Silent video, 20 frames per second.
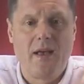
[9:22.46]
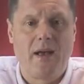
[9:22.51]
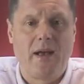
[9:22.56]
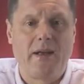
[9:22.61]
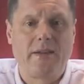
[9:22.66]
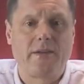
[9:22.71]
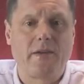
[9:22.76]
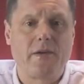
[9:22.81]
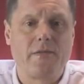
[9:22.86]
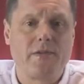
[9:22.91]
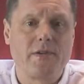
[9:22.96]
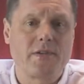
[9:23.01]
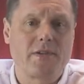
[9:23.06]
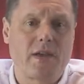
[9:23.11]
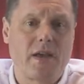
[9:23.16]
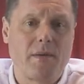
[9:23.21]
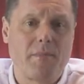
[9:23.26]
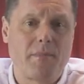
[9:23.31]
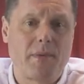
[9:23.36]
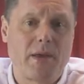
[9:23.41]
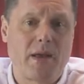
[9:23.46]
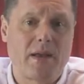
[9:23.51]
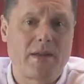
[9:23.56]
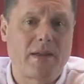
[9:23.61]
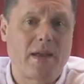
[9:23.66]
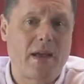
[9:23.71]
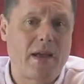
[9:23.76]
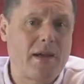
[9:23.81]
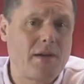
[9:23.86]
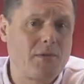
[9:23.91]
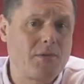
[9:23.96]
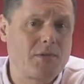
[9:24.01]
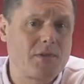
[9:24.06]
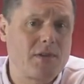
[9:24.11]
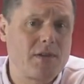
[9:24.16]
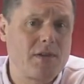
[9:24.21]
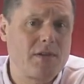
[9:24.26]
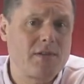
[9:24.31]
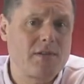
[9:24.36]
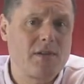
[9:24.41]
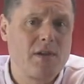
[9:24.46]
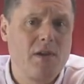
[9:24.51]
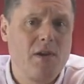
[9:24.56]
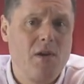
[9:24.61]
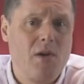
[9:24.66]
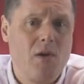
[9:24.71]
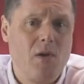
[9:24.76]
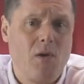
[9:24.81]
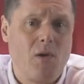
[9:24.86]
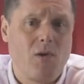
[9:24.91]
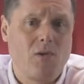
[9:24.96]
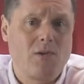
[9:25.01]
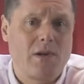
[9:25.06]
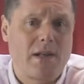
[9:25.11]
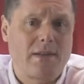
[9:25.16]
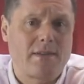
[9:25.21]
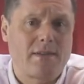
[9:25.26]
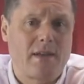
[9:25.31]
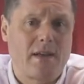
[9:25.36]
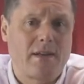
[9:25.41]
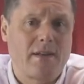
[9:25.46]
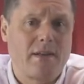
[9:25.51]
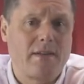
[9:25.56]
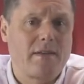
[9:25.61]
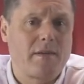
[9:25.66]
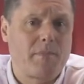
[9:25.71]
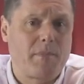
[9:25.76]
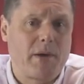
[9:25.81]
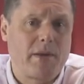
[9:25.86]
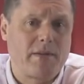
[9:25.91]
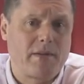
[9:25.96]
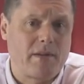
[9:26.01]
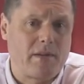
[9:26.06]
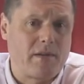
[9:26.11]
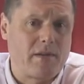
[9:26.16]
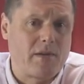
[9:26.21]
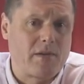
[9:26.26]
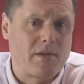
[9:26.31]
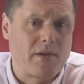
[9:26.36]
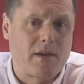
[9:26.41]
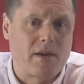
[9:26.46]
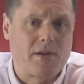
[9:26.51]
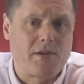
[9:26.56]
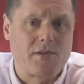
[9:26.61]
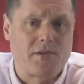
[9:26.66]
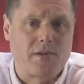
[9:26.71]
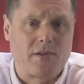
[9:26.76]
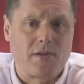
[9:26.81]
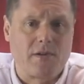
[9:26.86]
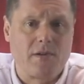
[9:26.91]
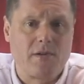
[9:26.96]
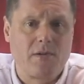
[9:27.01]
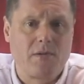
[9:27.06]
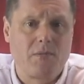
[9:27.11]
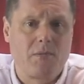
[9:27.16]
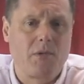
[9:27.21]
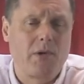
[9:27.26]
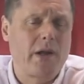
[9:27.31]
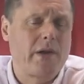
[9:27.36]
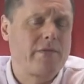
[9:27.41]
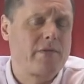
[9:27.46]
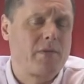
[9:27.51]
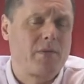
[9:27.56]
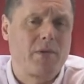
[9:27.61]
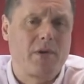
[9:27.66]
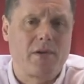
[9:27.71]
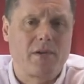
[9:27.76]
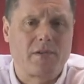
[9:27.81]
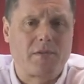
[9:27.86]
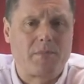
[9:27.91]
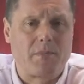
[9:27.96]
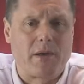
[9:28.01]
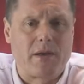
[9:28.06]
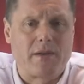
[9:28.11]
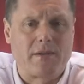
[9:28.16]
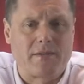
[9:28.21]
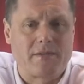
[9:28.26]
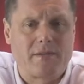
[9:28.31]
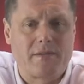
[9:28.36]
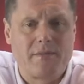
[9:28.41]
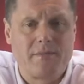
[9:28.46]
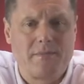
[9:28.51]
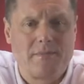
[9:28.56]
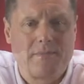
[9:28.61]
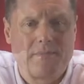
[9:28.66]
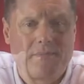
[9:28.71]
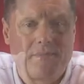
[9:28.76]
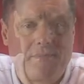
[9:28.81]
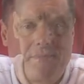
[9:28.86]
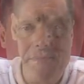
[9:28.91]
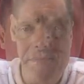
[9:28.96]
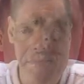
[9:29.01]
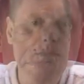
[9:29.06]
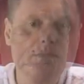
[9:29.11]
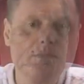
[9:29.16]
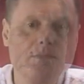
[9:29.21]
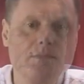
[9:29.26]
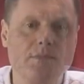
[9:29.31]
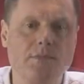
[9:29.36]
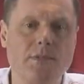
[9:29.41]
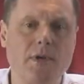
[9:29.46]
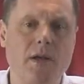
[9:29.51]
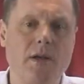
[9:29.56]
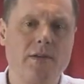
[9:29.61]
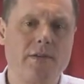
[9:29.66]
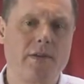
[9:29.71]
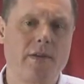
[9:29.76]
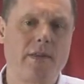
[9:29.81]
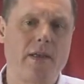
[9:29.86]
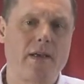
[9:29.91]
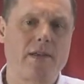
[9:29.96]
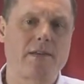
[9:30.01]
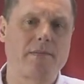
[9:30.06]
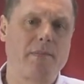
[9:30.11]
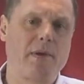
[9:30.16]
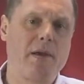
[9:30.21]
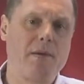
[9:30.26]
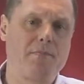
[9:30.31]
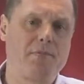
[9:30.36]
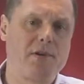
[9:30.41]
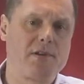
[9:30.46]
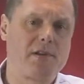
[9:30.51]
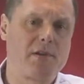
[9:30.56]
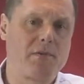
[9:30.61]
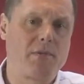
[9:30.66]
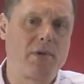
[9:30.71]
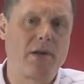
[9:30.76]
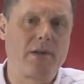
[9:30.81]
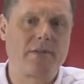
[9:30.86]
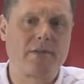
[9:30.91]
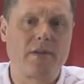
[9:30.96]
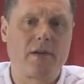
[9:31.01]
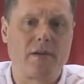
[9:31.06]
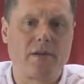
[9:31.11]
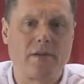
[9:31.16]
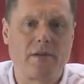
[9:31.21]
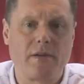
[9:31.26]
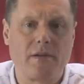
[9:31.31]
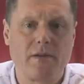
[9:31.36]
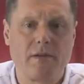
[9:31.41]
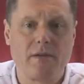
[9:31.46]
Handovers can be at houses or at an independent location, whatever works best. So that's me pretty well done.